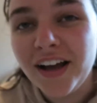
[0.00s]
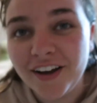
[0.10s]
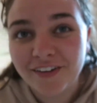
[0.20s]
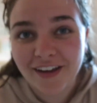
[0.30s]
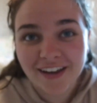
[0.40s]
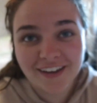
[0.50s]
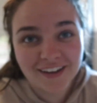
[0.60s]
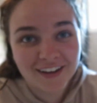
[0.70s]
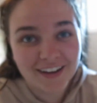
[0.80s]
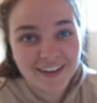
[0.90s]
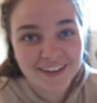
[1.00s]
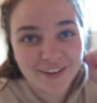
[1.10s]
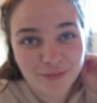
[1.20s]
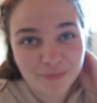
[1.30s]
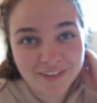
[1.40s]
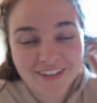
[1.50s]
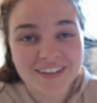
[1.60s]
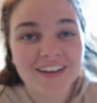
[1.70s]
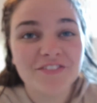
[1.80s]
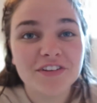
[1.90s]
Okay, I am
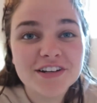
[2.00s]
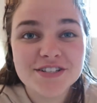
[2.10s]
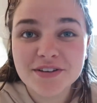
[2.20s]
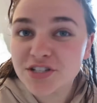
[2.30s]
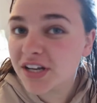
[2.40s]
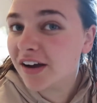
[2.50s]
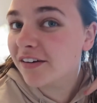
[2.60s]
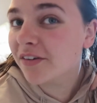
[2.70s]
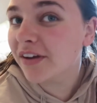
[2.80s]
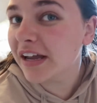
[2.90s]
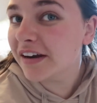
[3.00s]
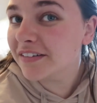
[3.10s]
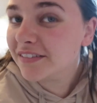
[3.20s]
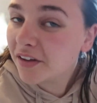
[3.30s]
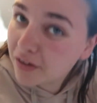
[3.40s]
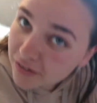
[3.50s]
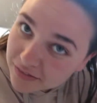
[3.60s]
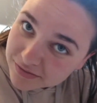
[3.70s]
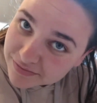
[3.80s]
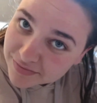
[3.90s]
finished my shower. My hair is all
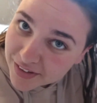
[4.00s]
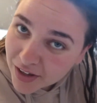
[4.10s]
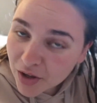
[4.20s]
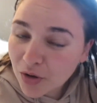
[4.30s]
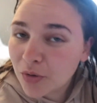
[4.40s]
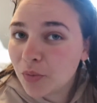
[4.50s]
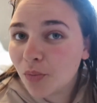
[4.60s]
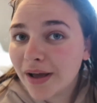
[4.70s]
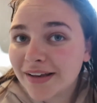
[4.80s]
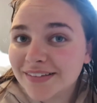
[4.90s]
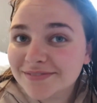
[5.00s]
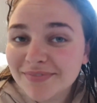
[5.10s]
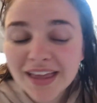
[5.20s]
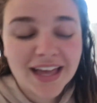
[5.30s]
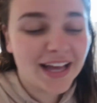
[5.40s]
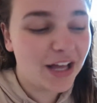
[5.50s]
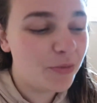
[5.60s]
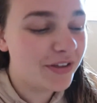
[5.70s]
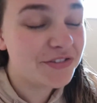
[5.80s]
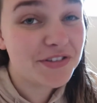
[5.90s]
wet, so
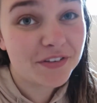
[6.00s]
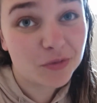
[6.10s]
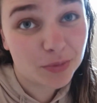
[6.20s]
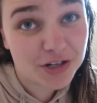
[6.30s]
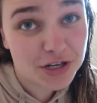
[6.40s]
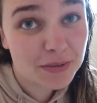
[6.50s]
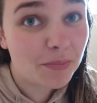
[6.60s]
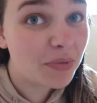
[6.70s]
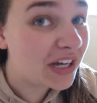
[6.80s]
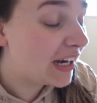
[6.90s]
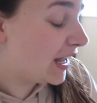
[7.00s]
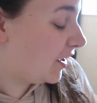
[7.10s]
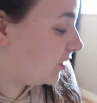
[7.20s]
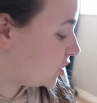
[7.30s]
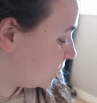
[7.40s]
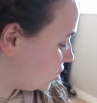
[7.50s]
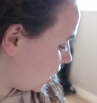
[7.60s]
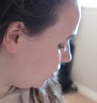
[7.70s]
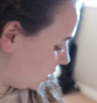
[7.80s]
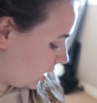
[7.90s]
I just have to brush it, but I finished my
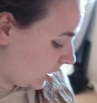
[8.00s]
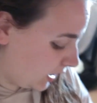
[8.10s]
shower.